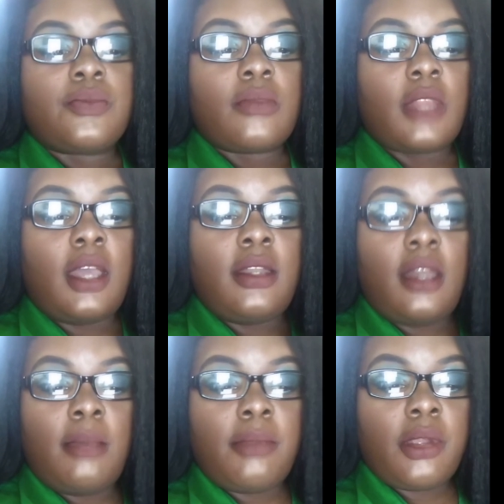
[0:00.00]
a
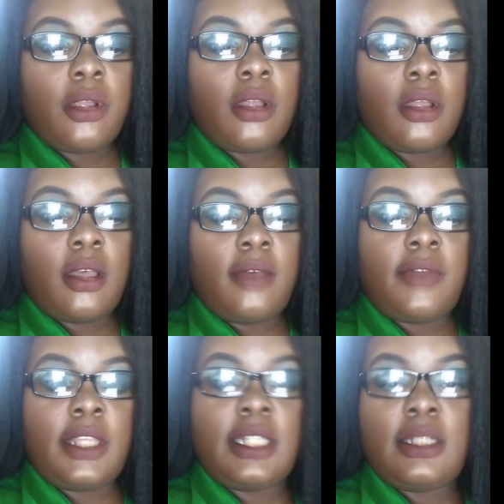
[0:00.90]
number of
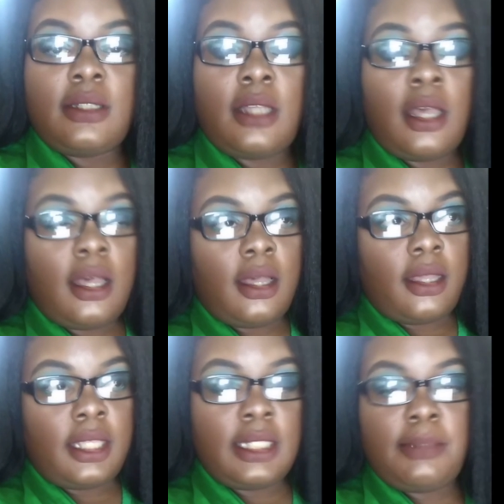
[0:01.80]

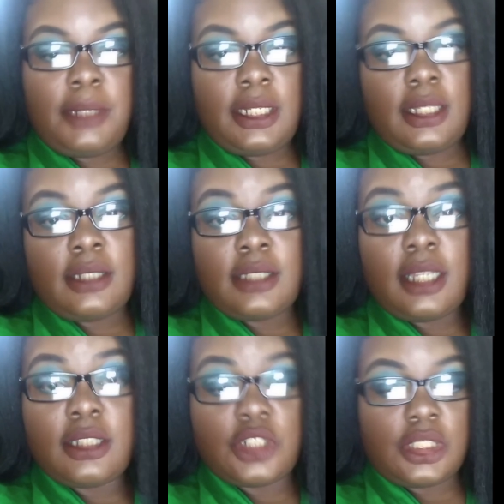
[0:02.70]
independent
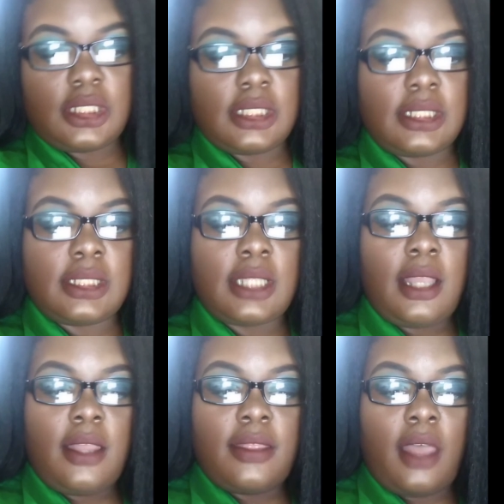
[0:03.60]
intelligences
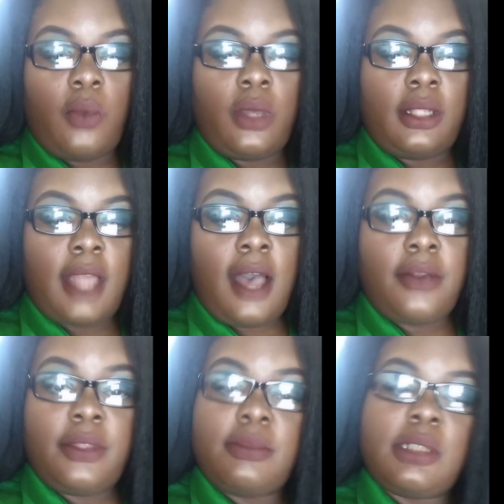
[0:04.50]
that will allow
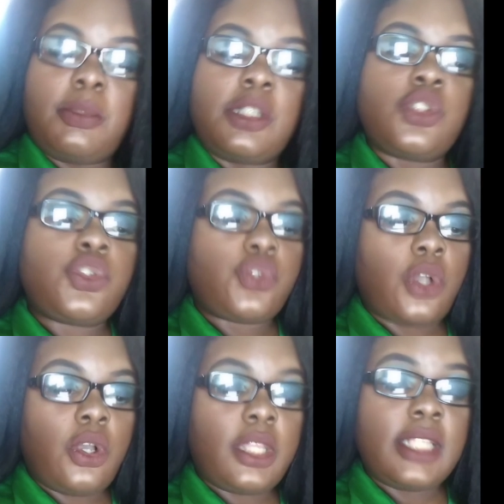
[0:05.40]
them to be
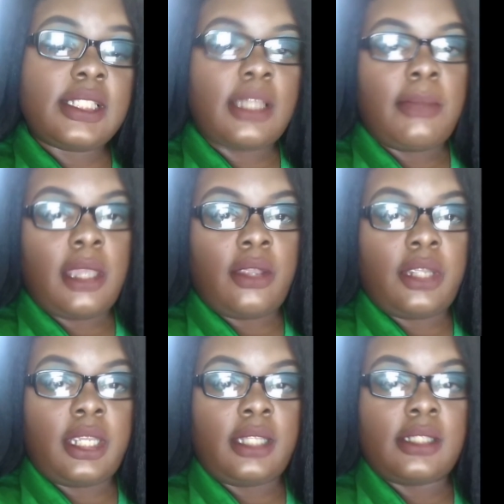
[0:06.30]
strong in some
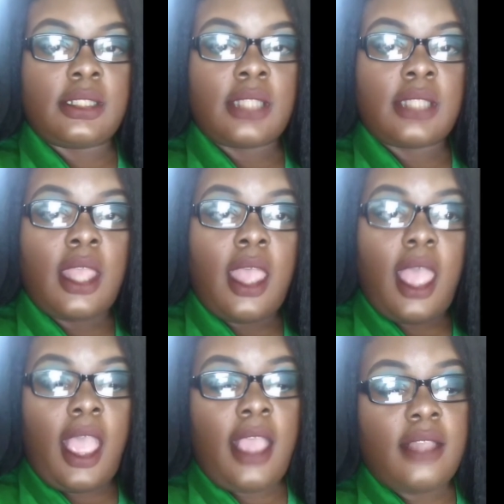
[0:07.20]
areas
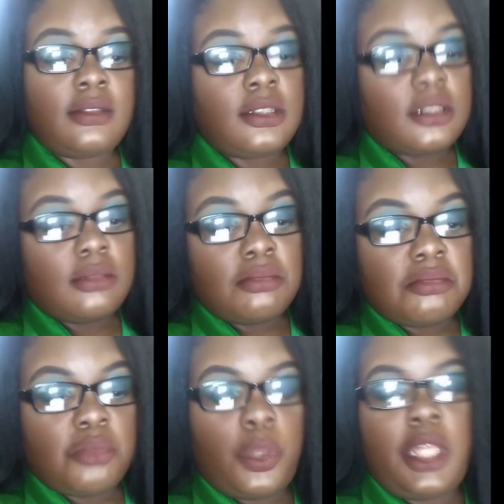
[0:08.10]
and
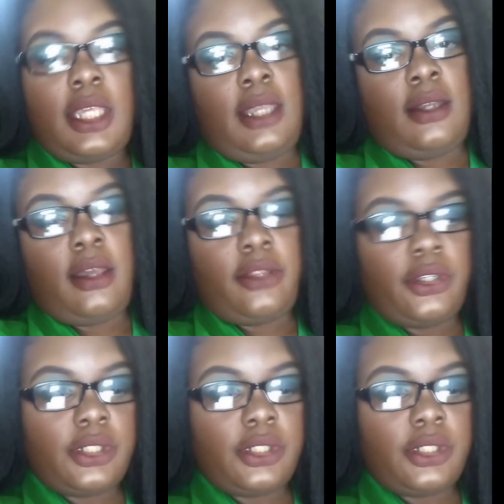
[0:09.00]
weak in others.